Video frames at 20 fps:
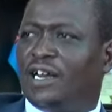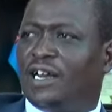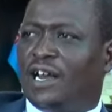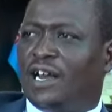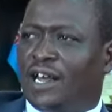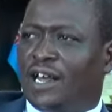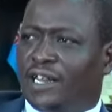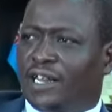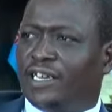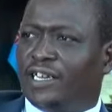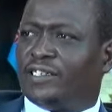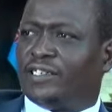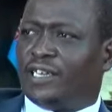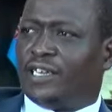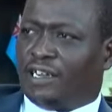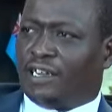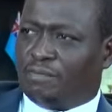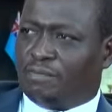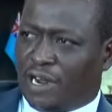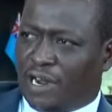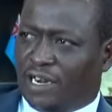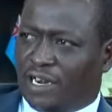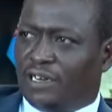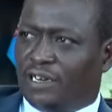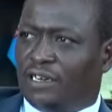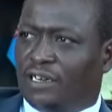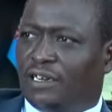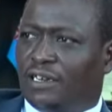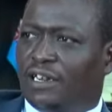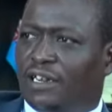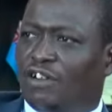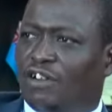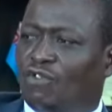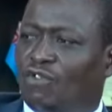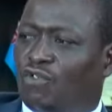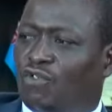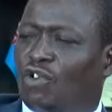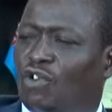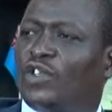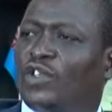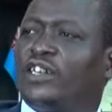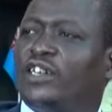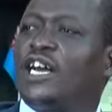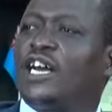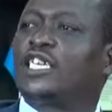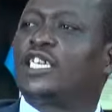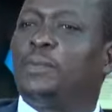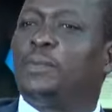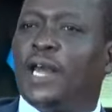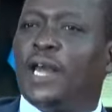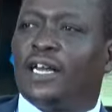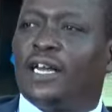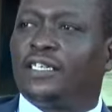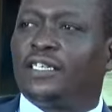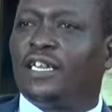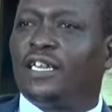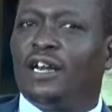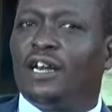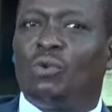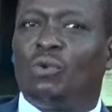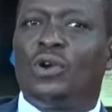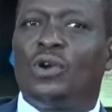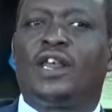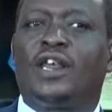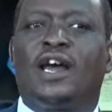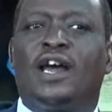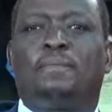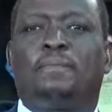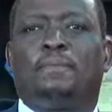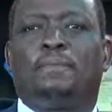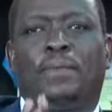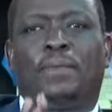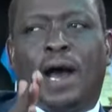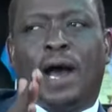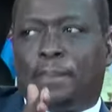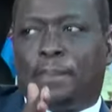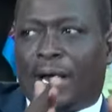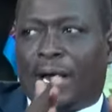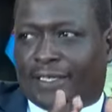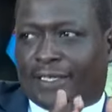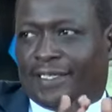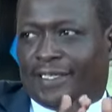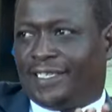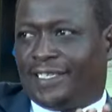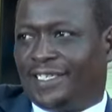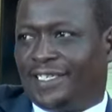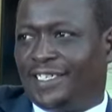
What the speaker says: they seek money from the taxpayers with a purpose.